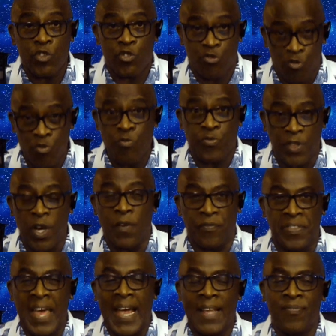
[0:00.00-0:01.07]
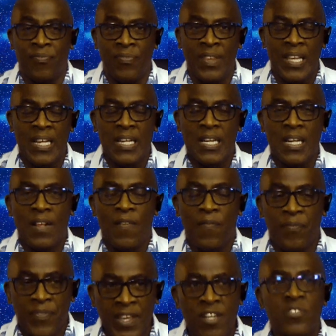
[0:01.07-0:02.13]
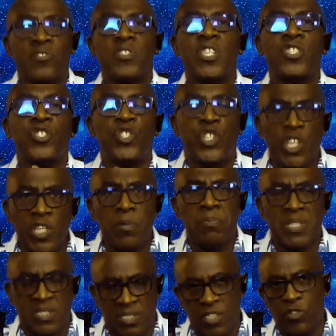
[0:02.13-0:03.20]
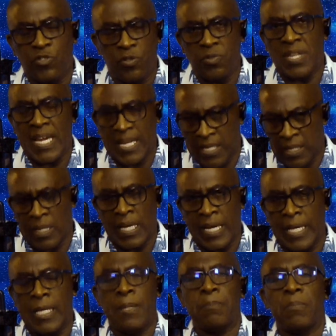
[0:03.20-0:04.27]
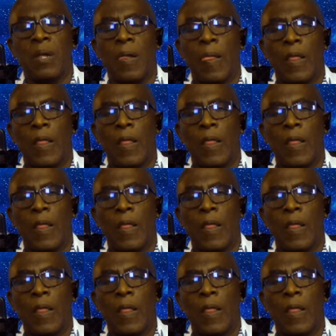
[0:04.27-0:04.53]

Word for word: the truth of that. There's legitimacy to that claim.